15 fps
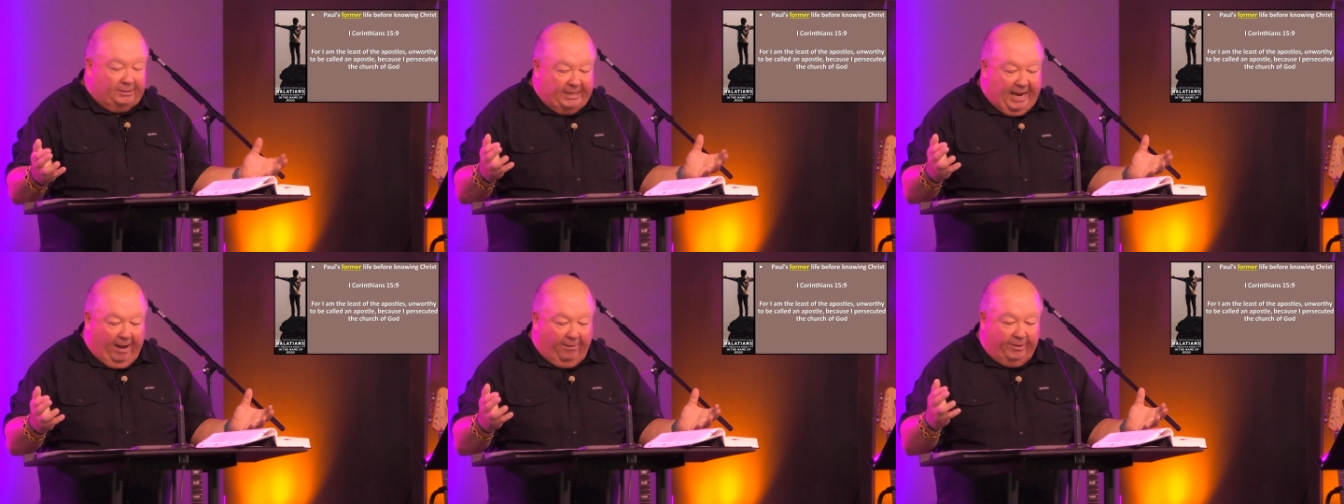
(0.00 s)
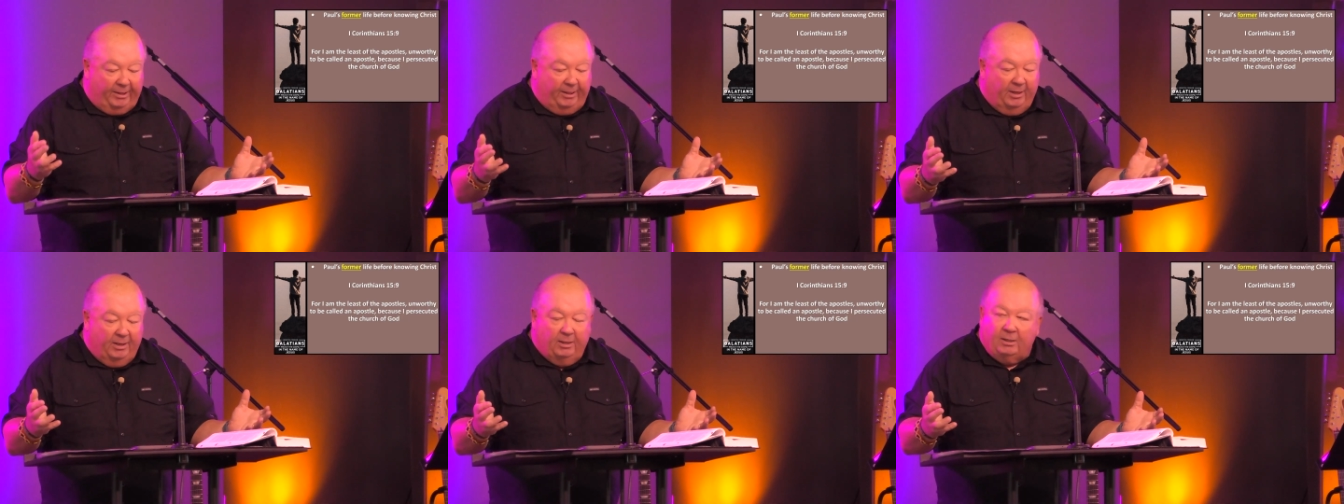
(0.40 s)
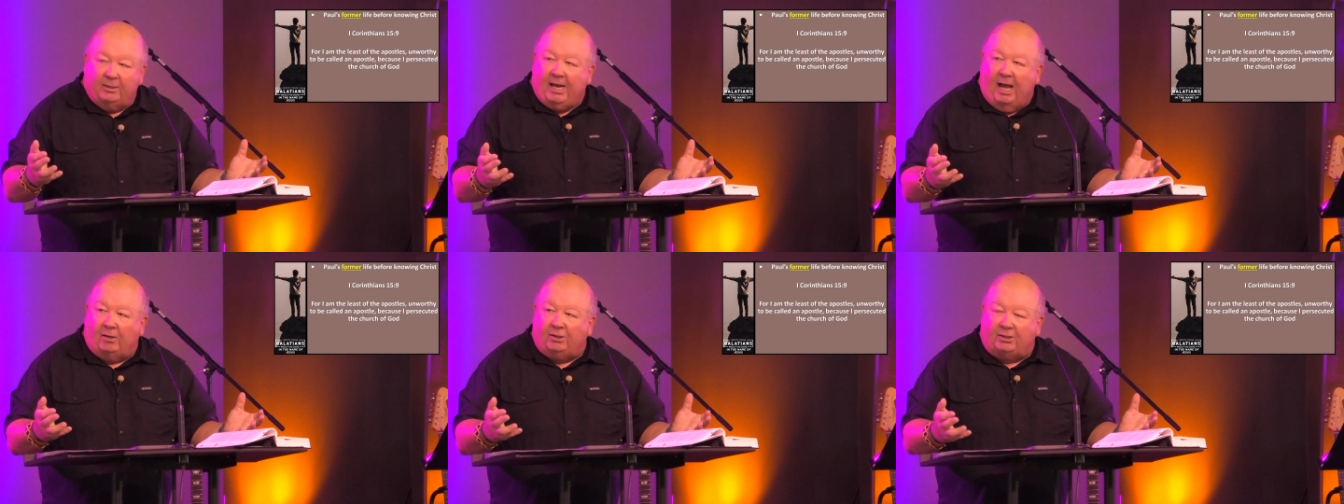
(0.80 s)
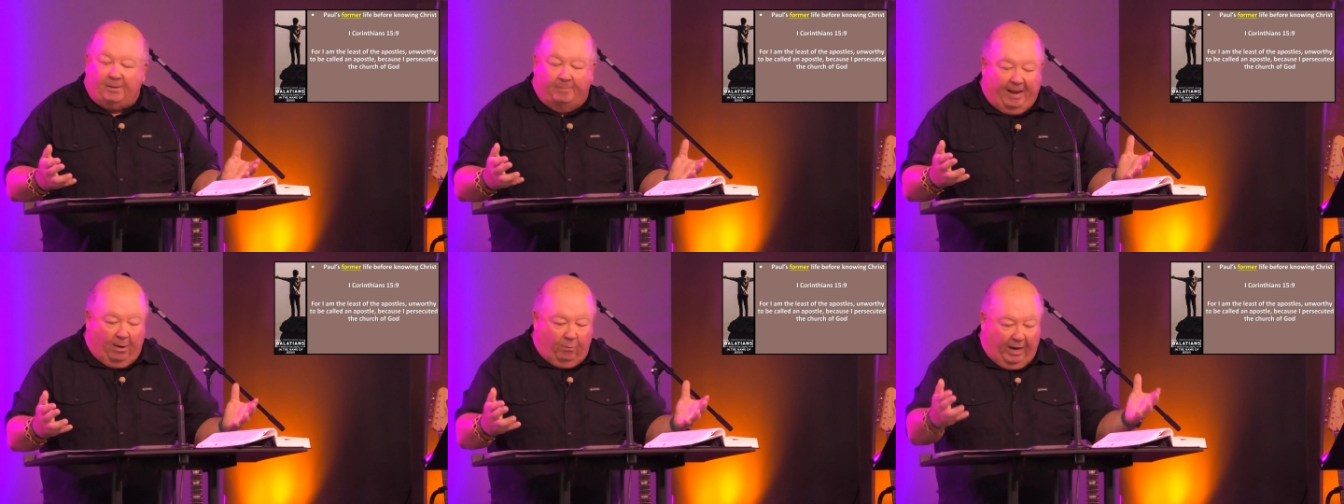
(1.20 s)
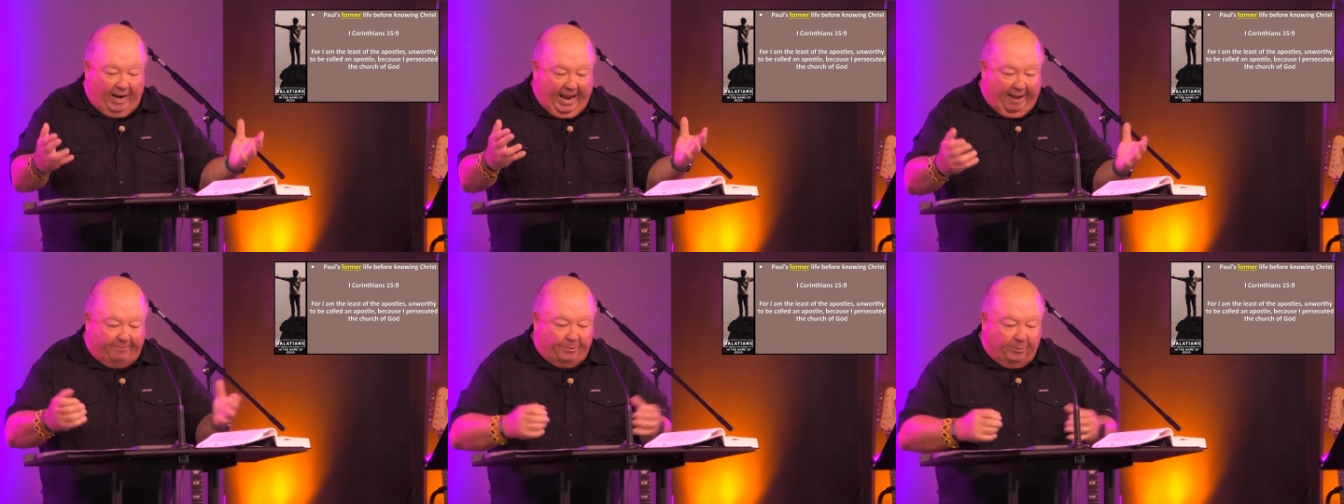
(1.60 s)
Now he tells us about what
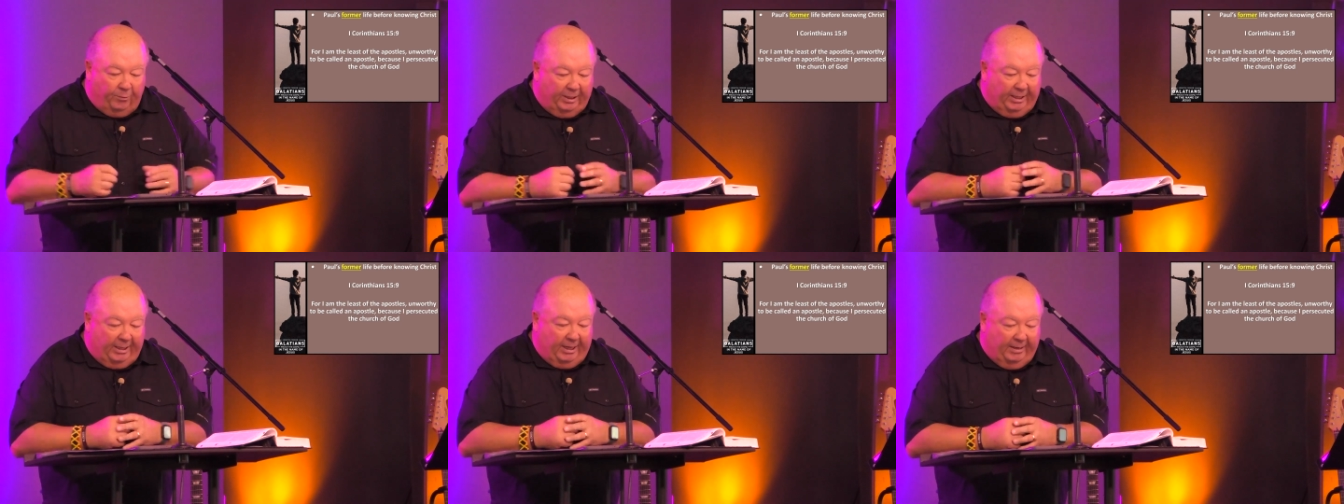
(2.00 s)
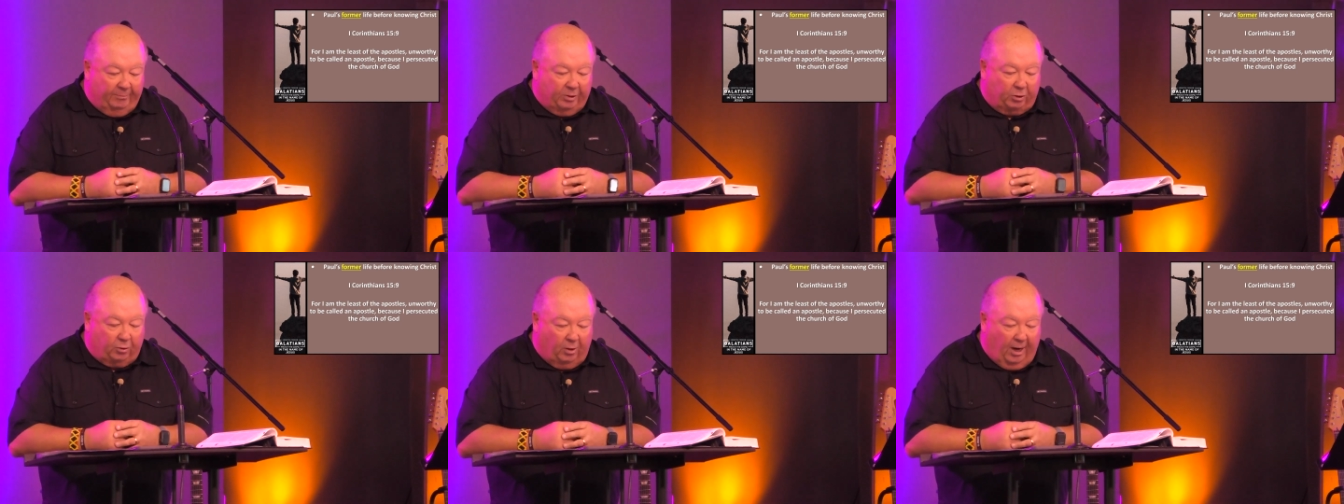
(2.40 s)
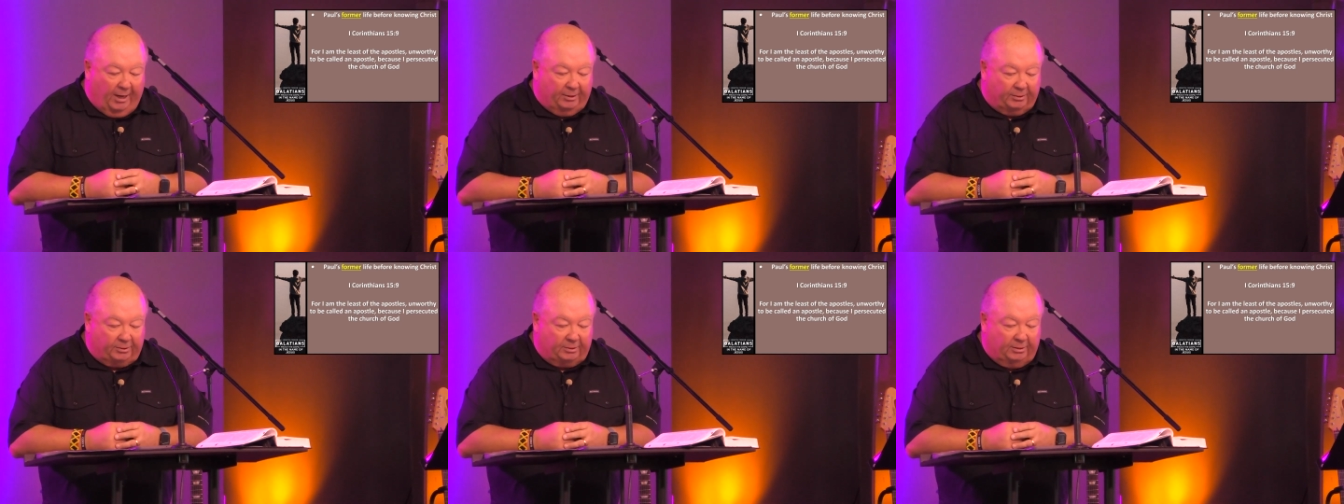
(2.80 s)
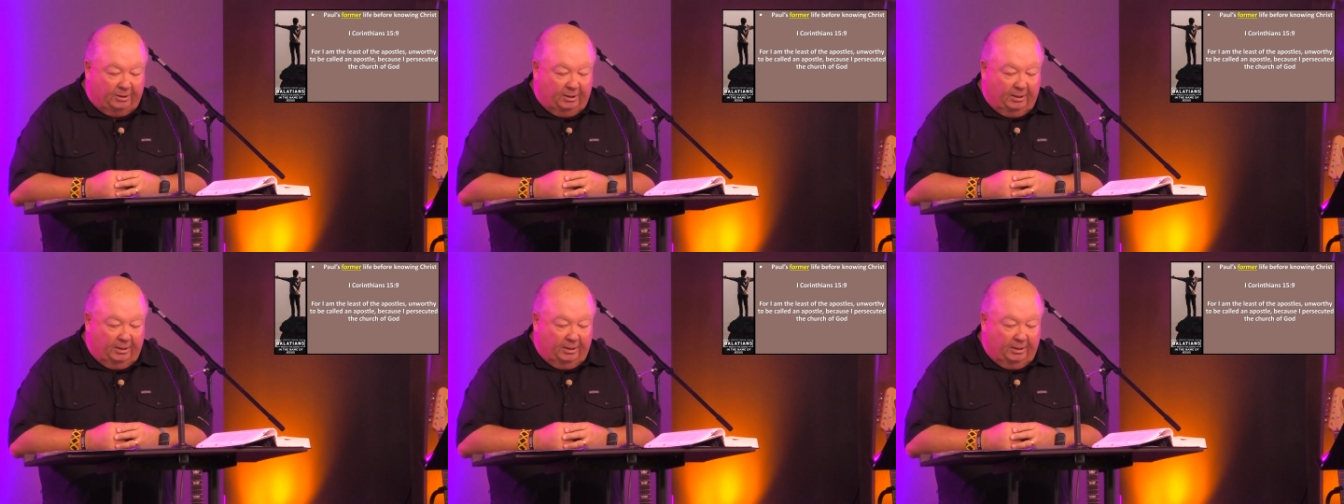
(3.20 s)
happened when he came to Christ.